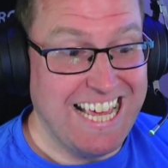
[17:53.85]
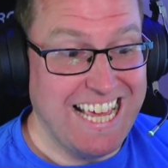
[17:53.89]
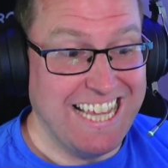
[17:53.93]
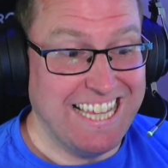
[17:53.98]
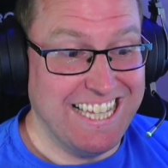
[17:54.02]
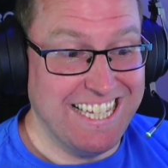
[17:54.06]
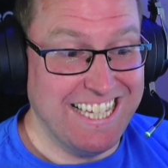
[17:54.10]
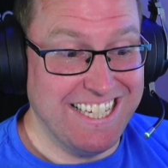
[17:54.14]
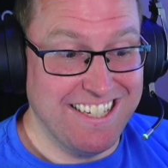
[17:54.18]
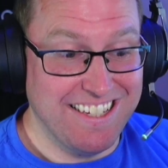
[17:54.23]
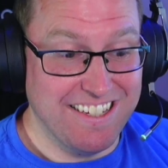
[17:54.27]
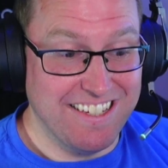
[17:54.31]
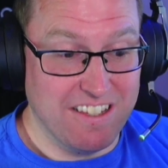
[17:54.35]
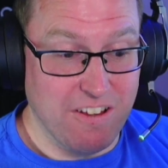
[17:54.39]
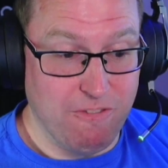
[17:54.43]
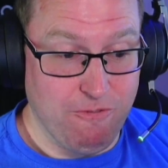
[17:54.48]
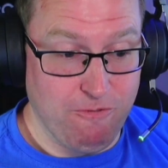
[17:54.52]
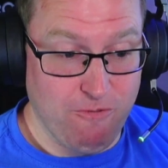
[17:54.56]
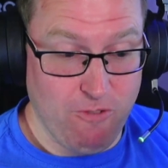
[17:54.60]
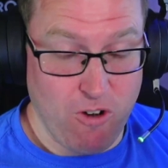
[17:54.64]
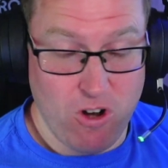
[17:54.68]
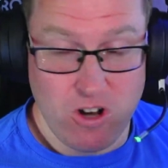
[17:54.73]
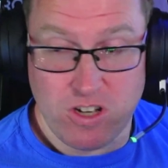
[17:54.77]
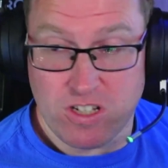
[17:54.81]
This is the
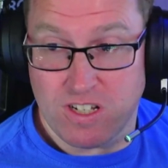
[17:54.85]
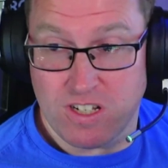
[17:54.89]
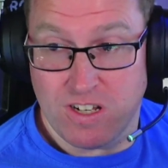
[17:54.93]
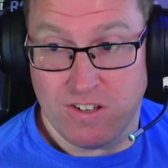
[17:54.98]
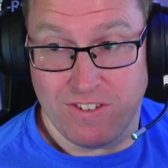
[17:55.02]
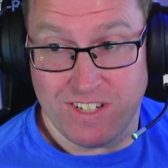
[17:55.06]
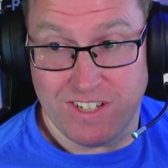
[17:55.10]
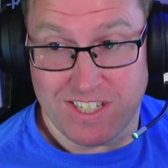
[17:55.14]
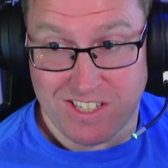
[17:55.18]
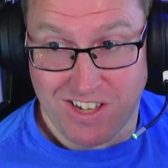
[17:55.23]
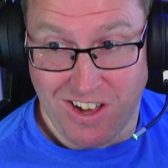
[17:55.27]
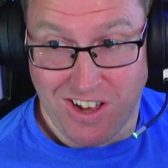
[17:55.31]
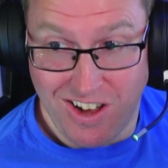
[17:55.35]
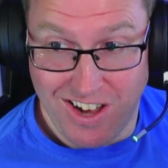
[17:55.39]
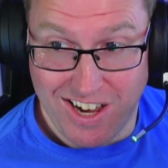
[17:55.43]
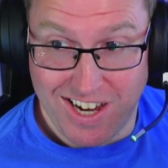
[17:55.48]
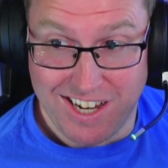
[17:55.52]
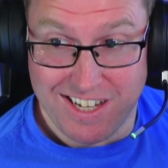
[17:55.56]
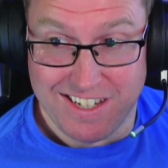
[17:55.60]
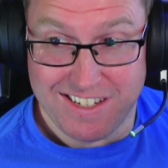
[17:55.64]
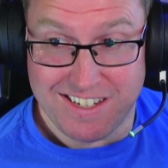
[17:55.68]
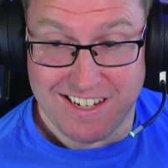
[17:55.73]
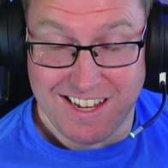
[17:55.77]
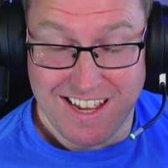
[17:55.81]
first of its
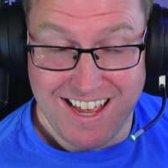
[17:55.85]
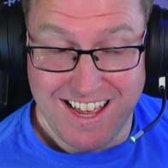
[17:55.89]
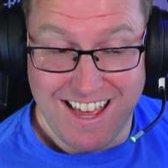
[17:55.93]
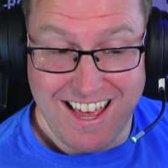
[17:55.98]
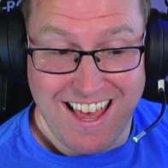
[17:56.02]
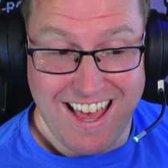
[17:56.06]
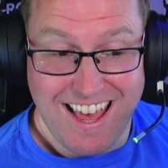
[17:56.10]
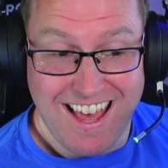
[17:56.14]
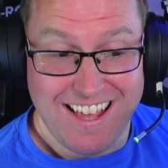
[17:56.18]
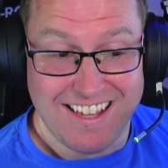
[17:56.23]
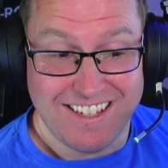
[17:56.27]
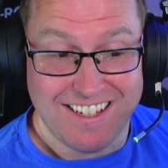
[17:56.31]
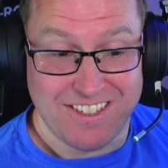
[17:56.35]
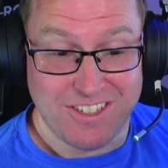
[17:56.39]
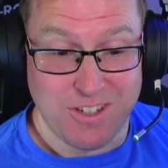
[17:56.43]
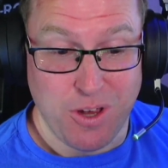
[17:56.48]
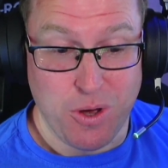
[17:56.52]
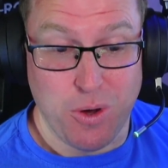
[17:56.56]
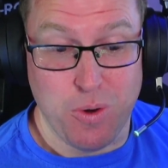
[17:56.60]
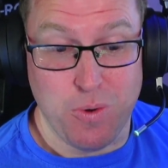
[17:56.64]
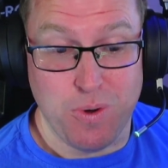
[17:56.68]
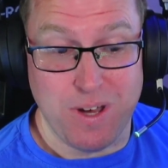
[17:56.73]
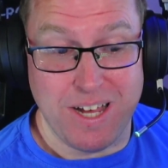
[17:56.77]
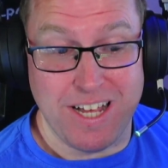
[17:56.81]
kind,
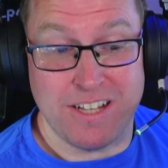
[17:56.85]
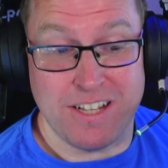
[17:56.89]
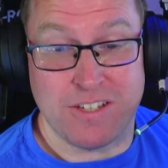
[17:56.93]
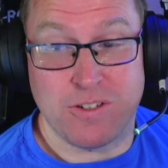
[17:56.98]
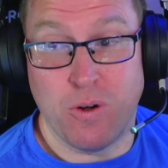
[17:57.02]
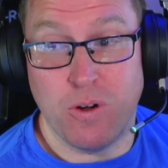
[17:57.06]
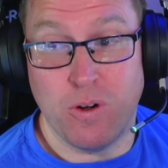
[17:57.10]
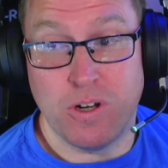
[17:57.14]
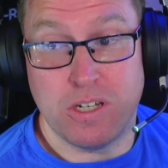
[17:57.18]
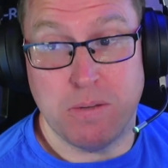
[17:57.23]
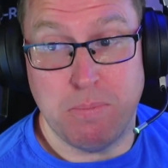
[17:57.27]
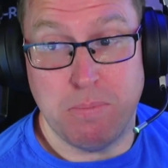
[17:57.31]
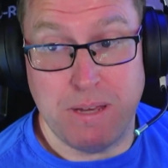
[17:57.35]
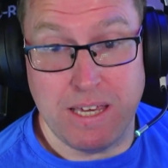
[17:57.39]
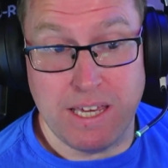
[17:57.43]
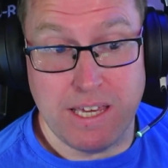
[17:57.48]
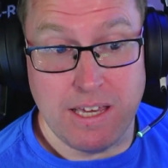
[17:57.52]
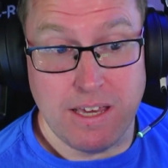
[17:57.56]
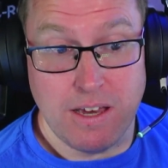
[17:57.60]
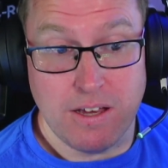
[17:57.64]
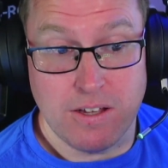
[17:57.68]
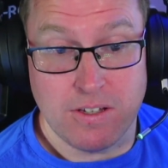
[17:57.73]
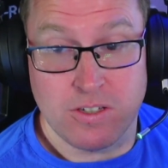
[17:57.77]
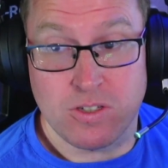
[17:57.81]
so it's going to
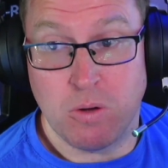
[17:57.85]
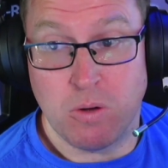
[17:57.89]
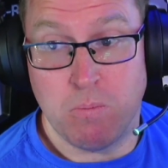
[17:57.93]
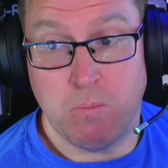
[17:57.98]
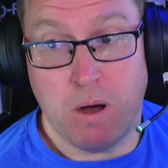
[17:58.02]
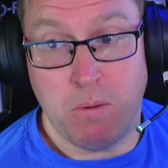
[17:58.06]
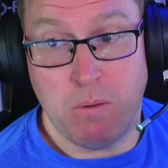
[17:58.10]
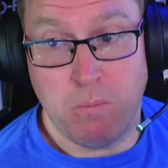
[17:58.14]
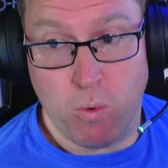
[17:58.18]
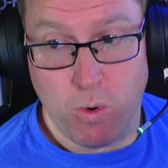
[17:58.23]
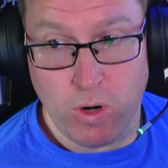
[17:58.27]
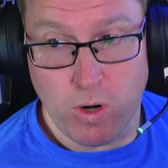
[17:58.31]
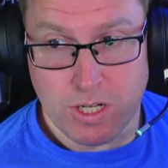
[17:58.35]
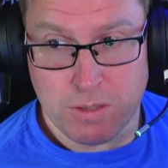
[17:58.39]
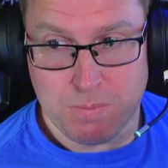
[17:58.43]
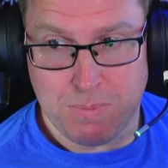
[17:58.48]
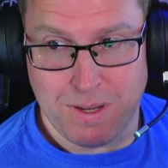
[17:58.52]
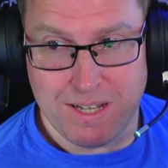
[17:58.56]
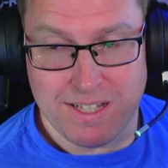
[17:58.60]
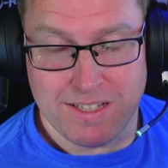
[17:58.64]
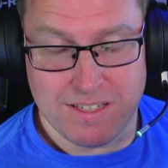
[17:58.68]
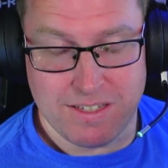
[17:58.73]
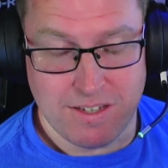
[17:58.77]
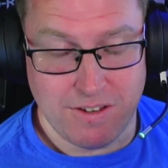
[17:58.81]
be somewhat more
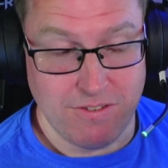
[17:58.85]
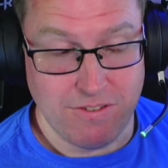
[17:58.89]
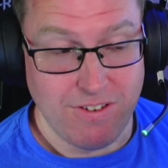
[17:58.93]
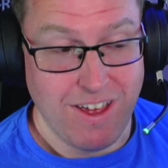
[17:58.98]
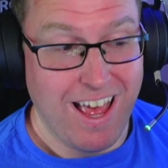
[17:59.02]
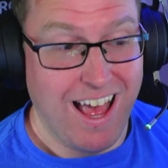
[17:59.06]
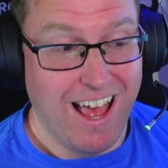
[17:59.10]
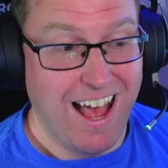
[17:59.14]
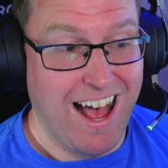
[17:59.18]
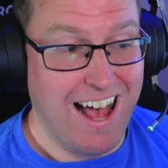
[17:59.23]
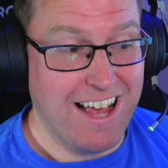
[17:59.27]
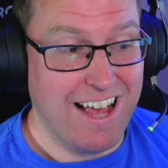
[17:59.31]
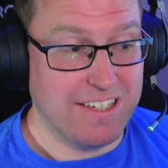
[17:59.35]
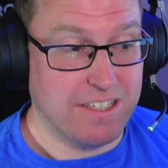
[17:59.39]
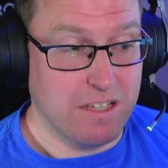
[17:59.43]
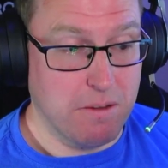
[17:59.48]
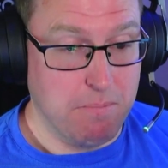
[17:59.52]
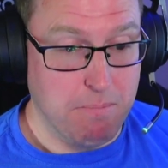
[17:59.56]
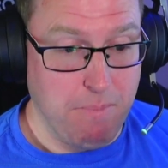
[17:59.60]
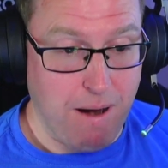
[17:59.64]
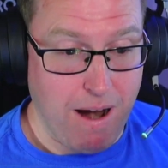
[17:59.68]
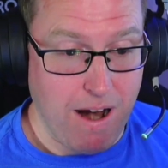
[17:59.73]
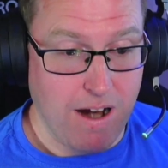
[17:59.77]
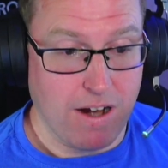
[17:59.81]
expensive. As the
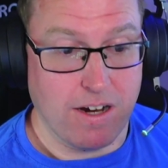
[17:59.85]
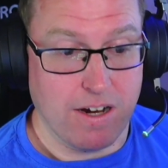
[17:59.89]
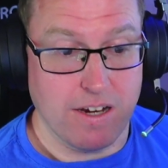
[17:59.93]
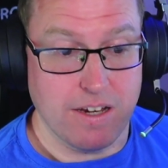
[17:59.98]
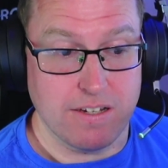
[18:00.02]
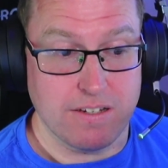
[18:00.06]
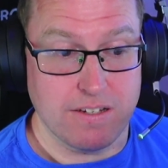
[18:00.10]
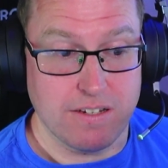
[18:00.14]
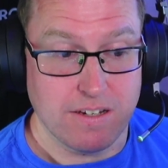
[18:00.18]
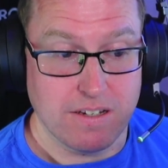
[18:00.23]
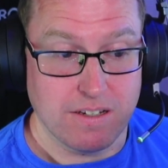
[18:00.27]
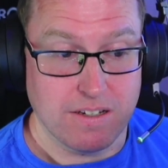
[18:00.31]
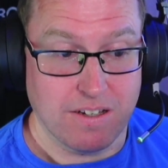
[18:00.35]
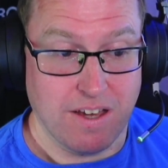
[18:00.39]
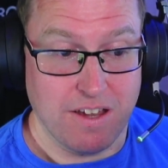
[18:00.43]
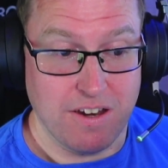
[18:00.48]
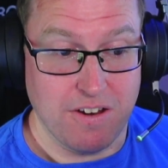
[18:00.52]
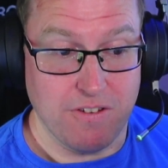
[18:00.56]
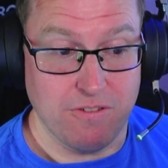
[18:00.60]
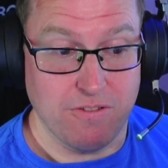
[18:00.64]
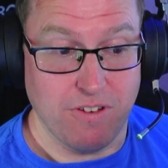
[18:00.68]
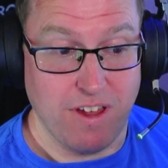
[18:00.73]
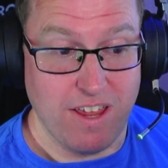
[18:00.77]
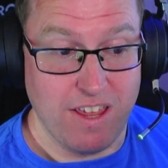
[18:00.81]
market kind
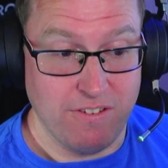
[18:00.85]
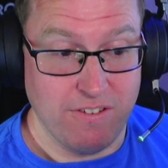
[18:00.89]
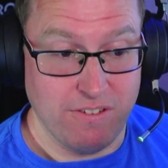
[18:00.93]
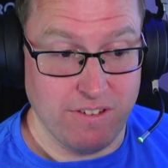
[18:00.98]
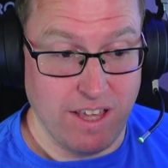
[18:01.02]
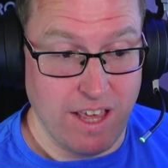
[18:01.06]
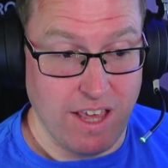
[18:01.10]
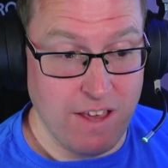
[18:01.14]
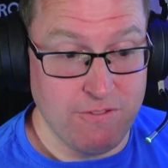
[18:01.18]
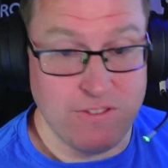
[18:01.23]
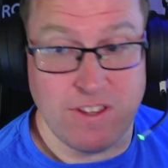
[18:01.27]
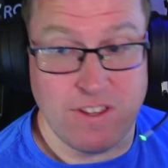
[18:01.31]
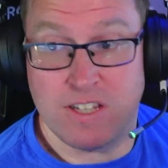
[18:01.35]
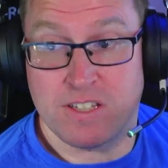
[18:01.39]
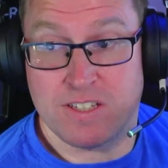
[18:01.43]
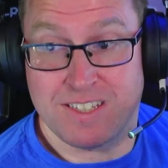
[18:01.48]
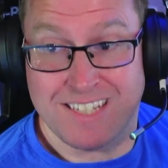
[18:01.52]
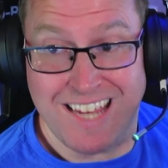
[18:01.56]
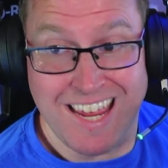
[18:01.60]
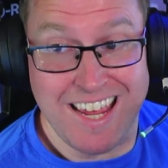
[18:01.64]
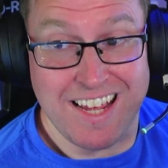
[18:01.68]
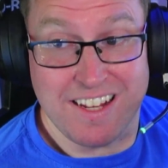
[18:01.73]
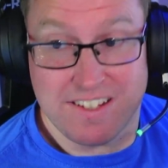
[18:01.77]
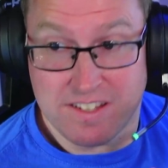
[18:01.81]
of, if this
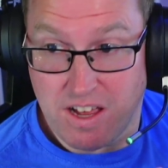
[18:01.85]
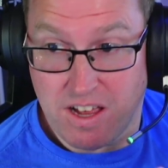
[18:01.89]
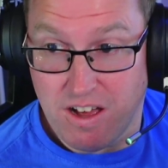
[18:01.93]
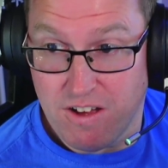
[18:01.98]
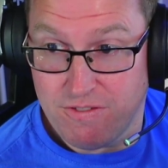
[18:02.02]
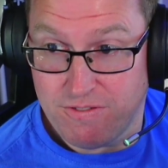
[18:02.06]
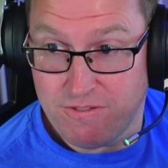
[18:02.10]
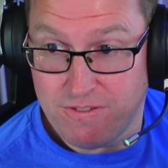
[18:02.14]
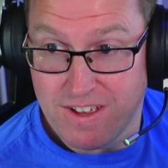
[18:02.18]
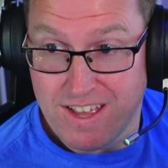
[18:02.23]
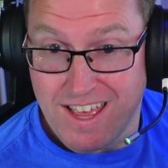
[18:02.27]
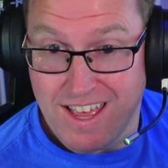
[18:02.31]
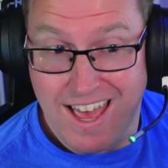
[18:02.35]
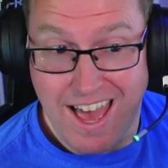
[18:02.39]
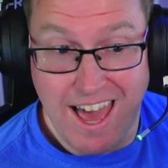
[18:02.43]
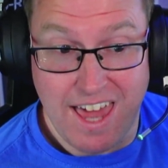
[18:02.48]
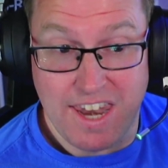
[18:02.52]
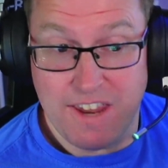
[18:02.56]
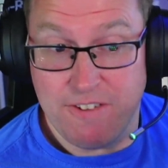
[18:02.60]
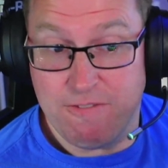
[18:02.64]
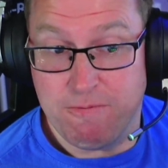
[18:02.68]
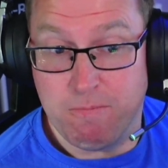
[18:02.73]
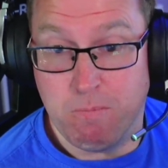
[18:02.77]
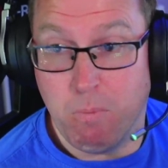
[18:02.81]
takes off
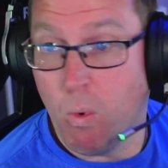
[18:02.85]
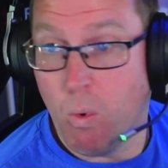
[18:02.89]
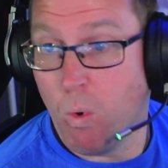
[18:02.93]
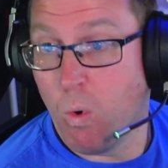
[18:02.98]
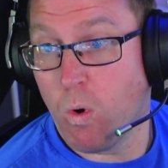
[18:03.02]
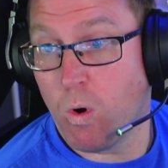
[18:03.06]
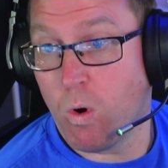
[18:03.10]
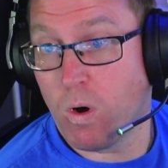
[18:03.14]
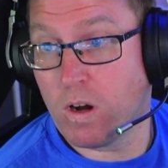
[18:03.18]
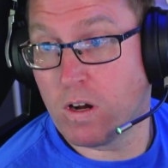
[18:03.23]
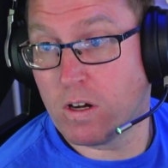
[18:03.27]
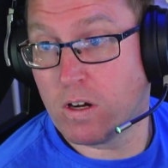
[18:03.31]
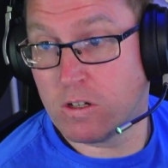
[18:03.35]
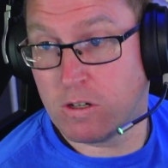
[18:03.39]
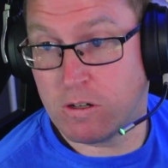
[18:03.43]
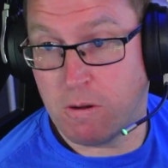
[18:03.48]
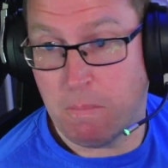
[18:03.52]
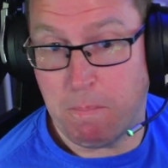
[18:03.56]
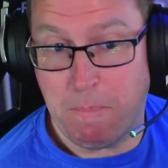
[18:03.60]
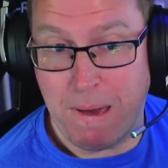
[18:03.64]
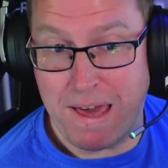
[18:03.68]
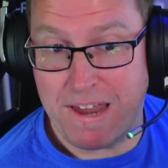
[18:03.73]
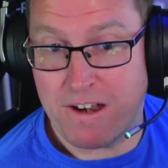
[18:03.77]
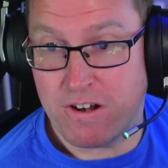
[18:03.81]
and if more
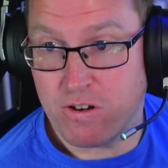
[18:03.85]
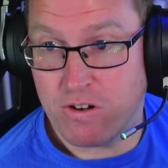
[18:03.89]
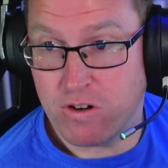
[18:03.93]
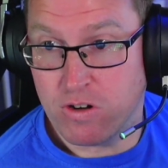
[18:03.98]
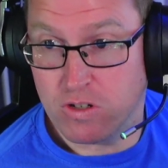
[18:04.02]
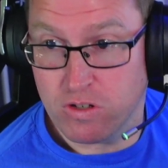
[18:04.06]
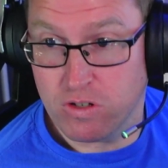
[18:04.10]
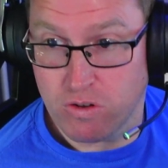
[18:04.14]
competitors